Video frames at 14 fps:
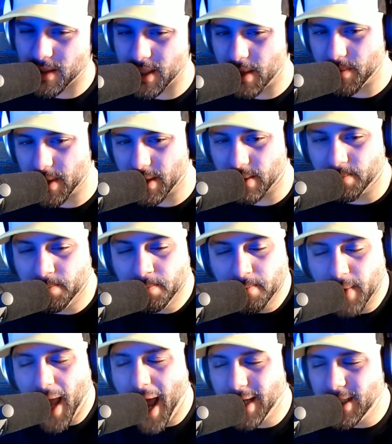something.
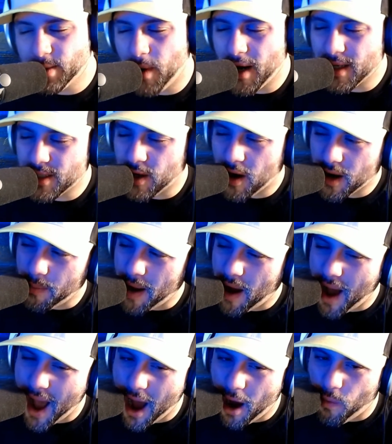I just wanted to talk about
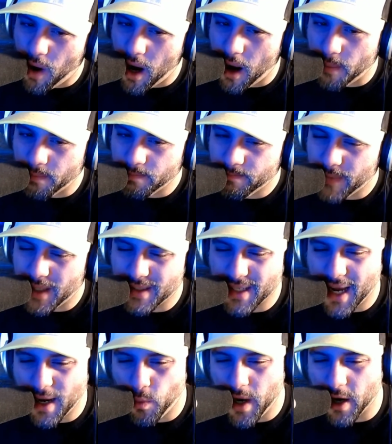how um, it's
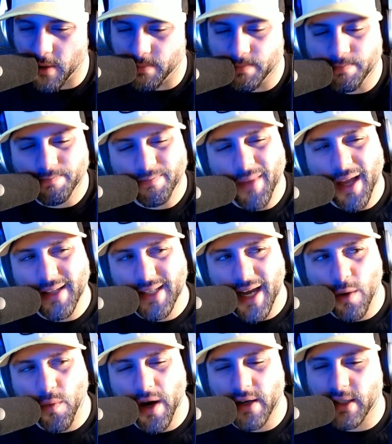kind of weird. It's
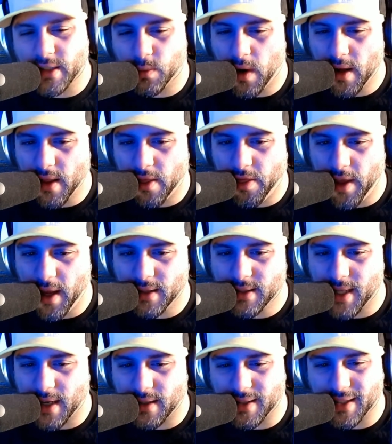kind of weird. It's one of the things
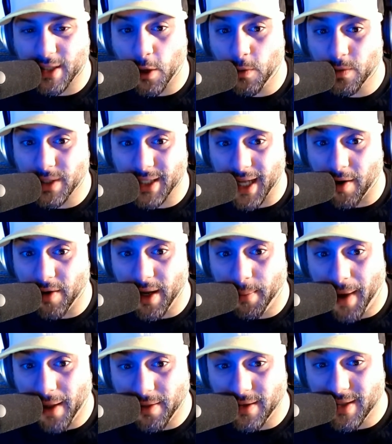that is so scary
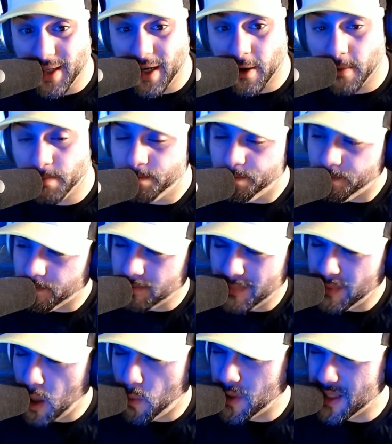about this year.
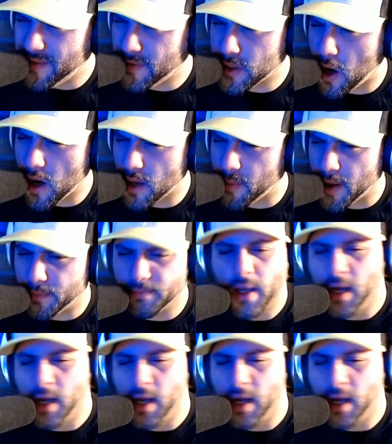No one's even talking about.